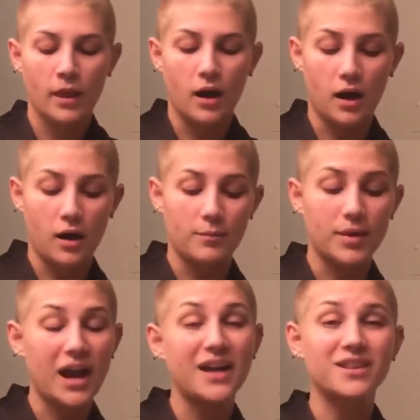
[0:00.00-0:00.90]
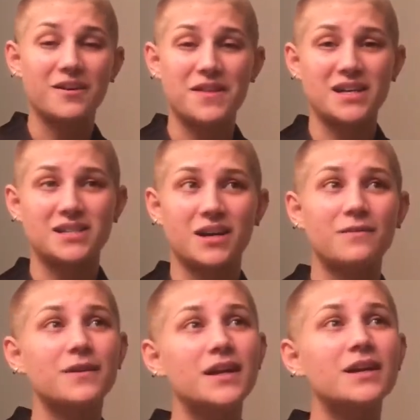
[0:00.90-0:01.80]
But I love that
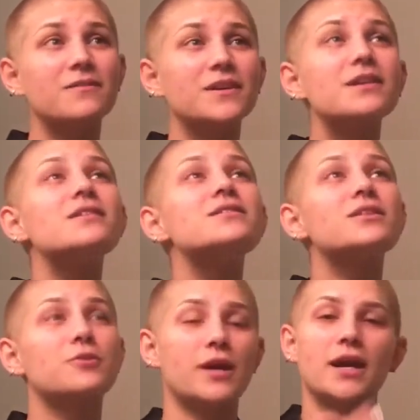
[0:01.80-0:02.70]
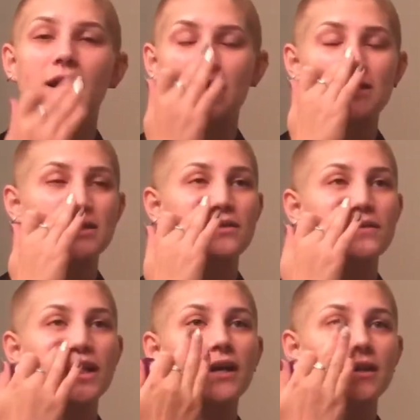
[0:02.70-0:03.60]
stuff. It feels great. It doesn't
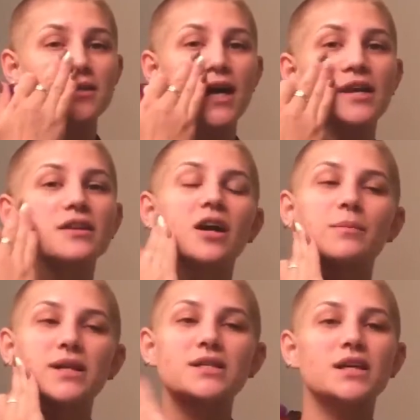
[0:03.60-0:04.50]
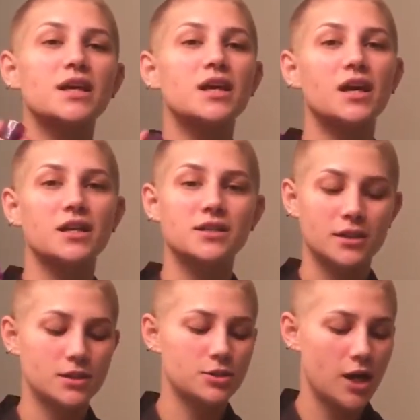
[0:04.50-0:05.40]
feel like there's anything on my skin, and it
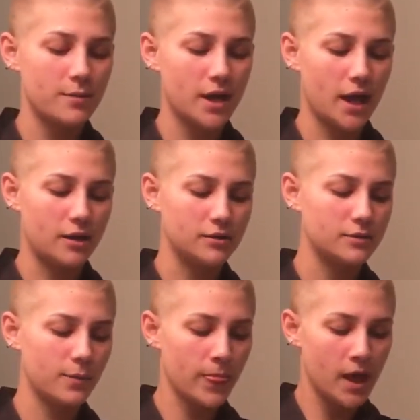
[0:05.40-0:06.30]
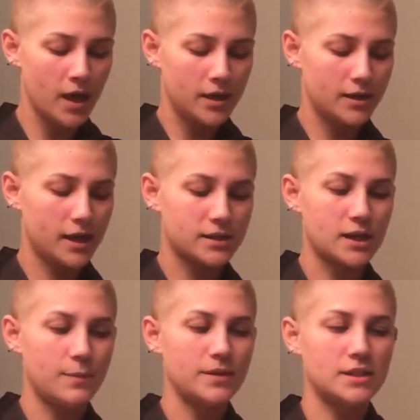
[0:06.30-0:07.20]
doesn't dry me out. Next
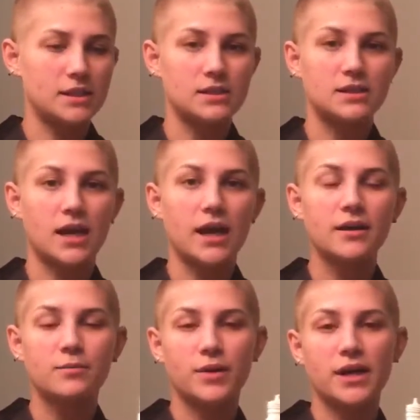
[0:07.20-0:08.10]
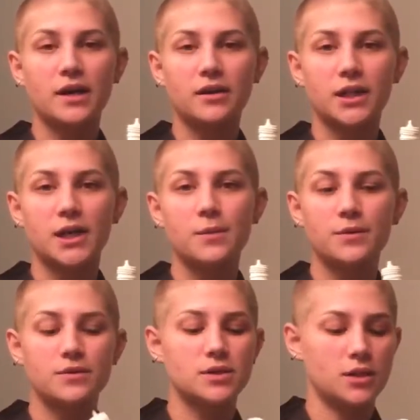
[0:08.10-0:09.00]
up is this guy, Breakout Clearing
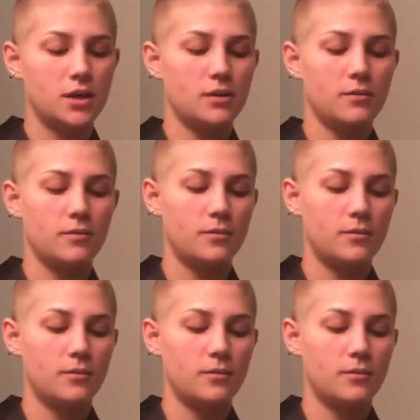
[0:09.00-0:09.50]
Booster.